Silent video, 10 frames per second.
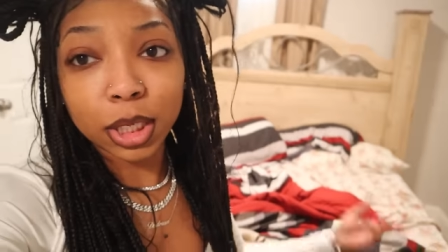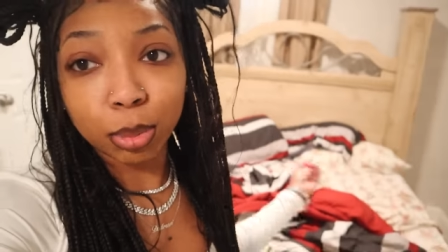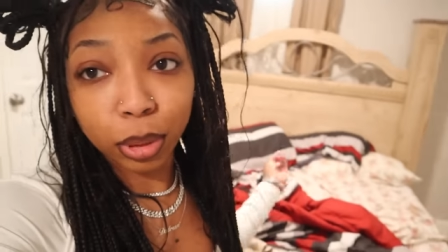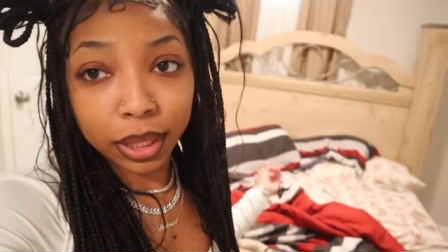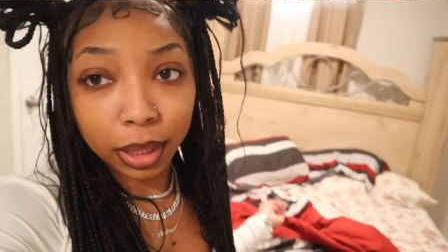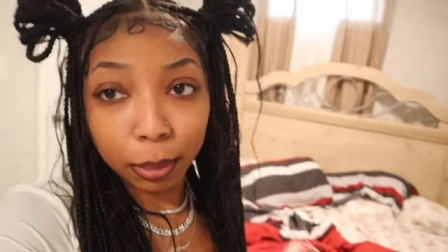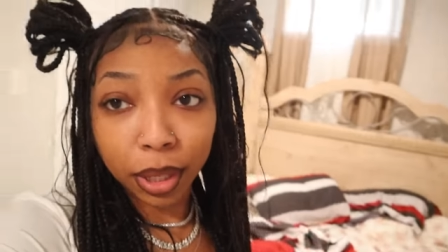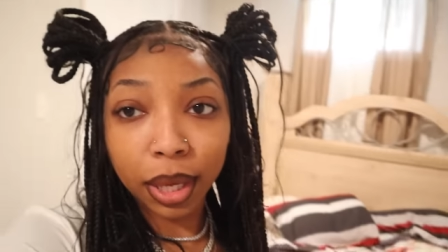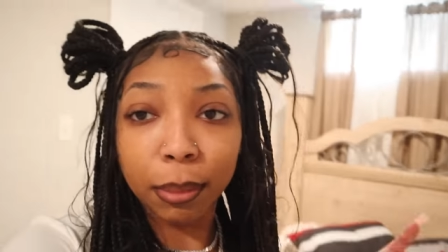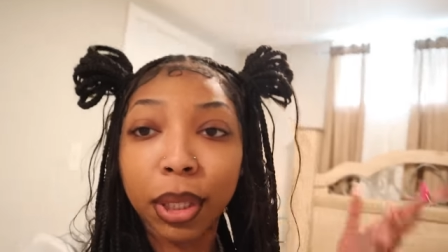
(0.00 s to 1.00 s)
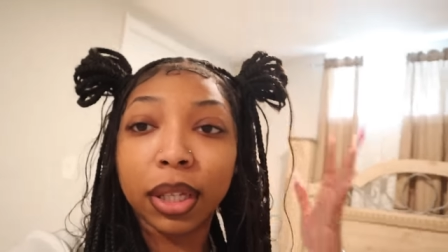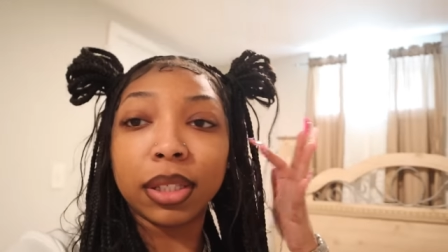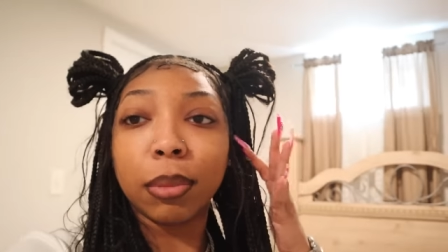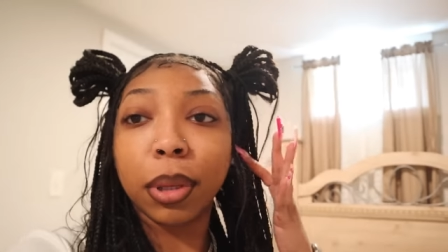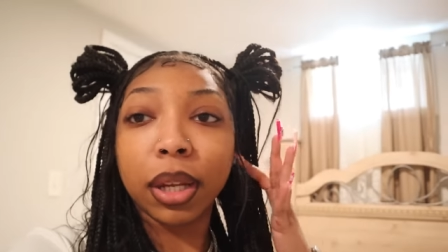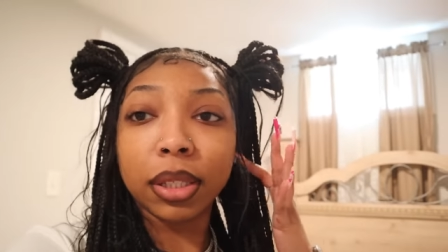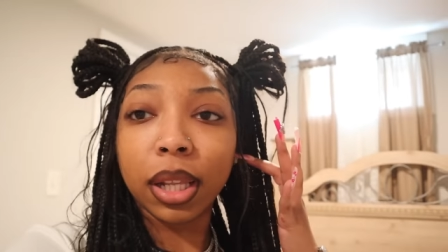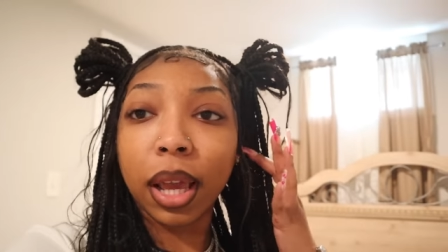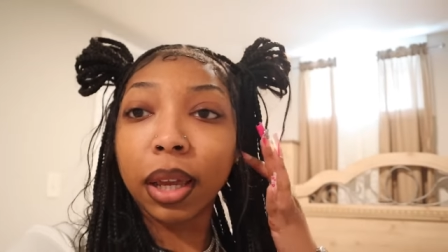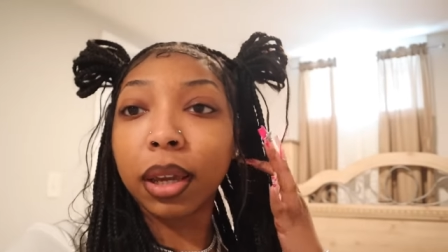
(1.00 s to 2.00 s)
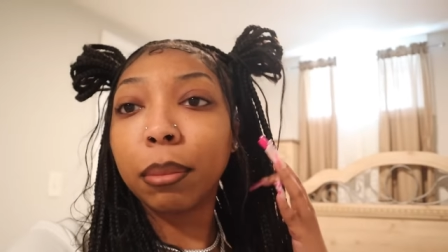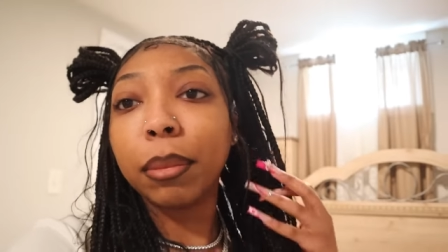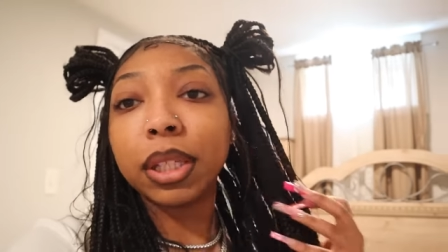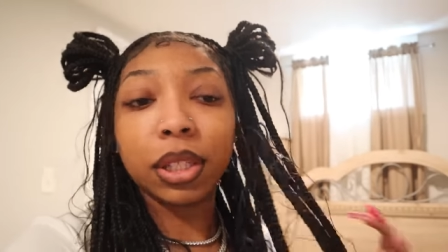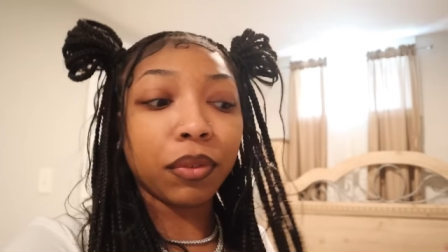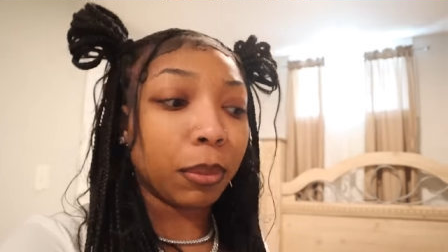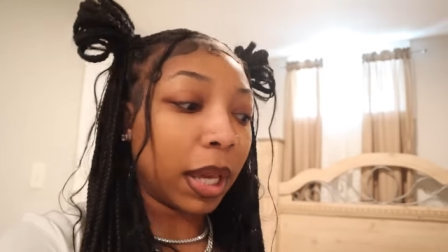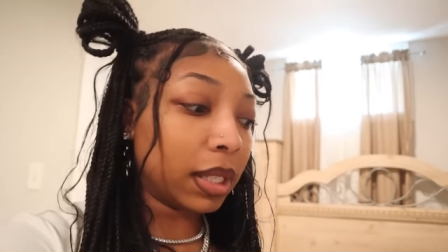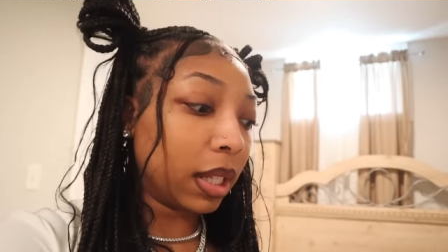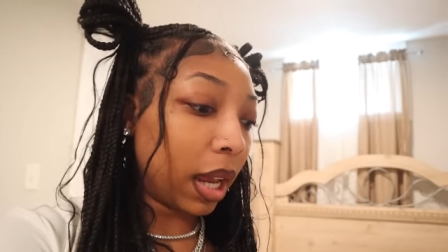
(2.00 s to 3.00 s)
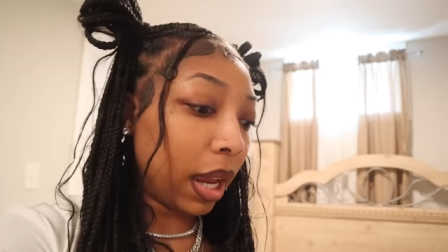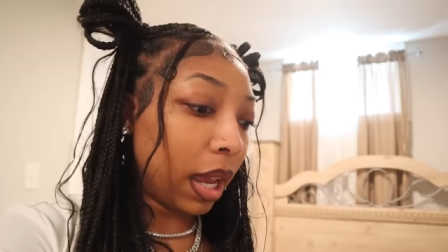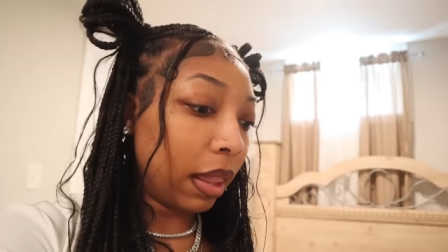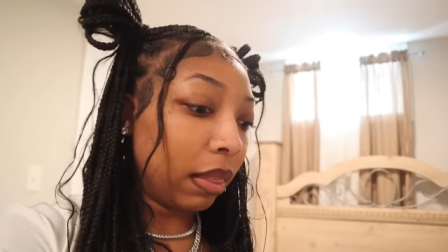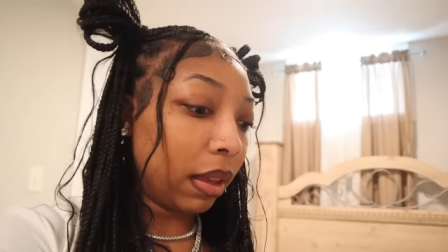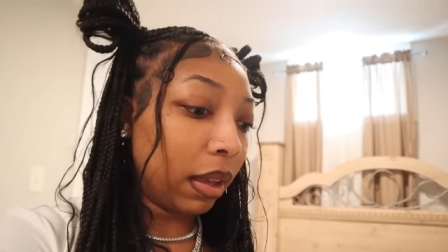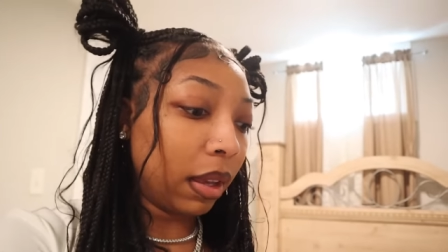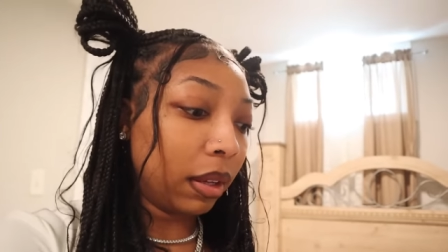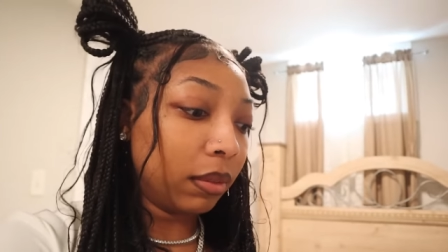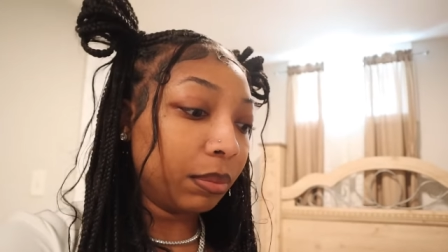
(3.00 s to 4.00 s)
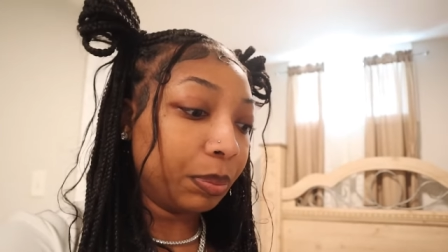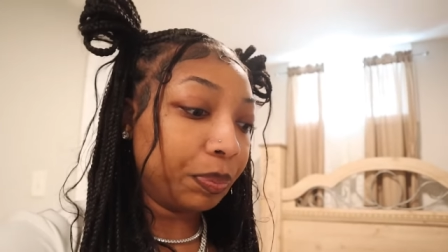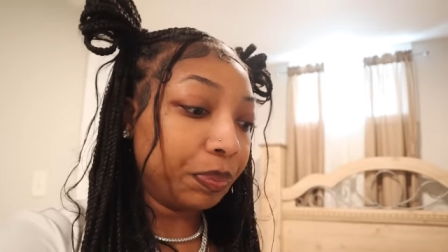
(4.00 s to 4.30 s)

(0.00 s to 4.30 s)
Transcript: to spread the bed because the bed is like messy from last night and then